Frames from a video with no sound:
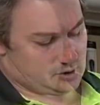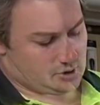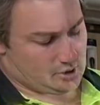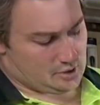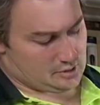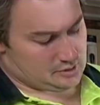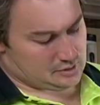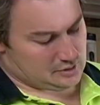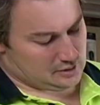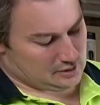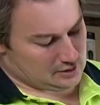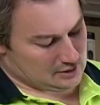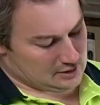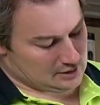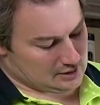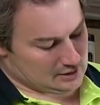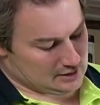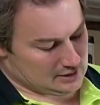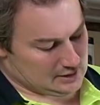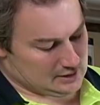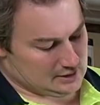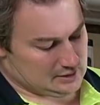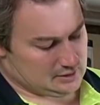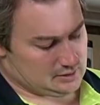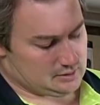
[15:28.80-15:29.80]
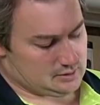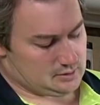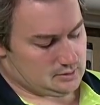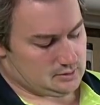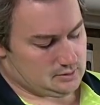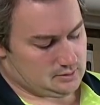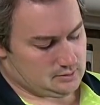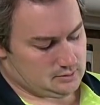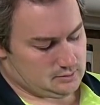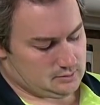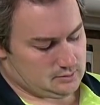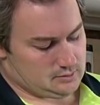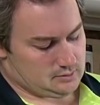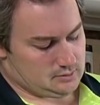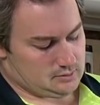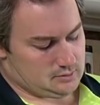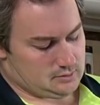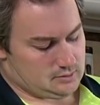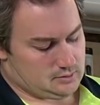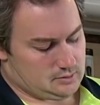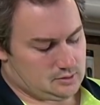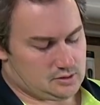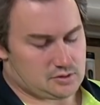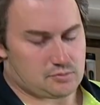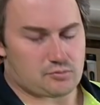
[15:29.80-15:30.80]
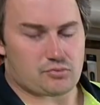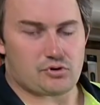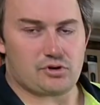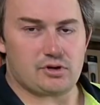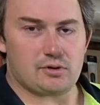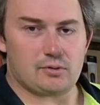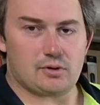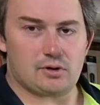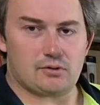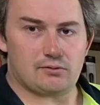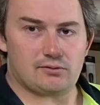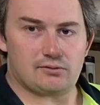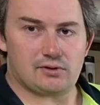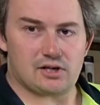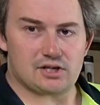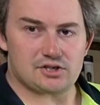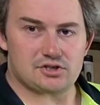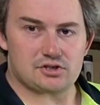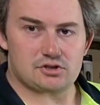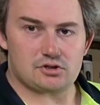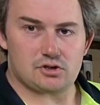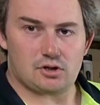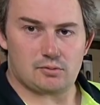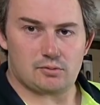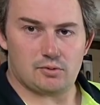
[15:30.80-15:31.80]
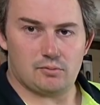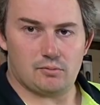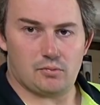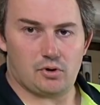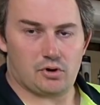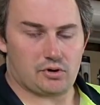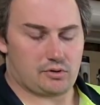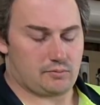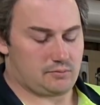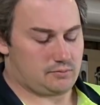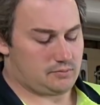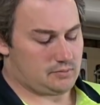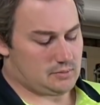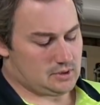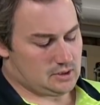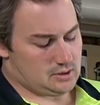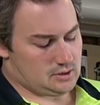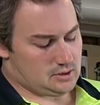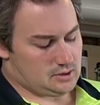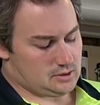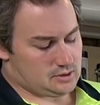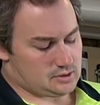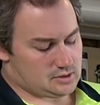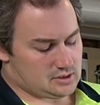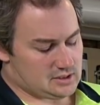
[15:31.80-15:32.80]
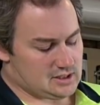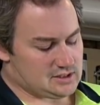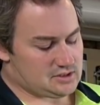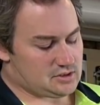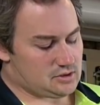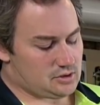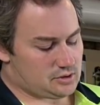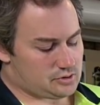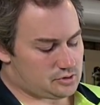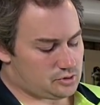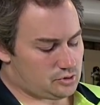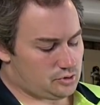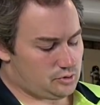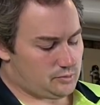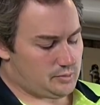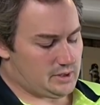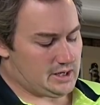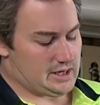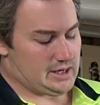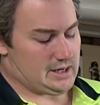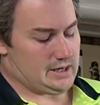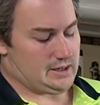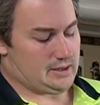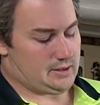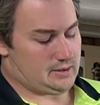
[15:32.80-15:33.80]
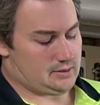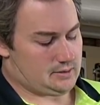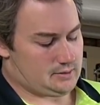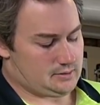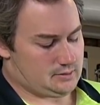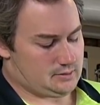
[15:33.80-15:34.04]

it goes in there and it's pretty well flushed top and bottom. So that's not too bad.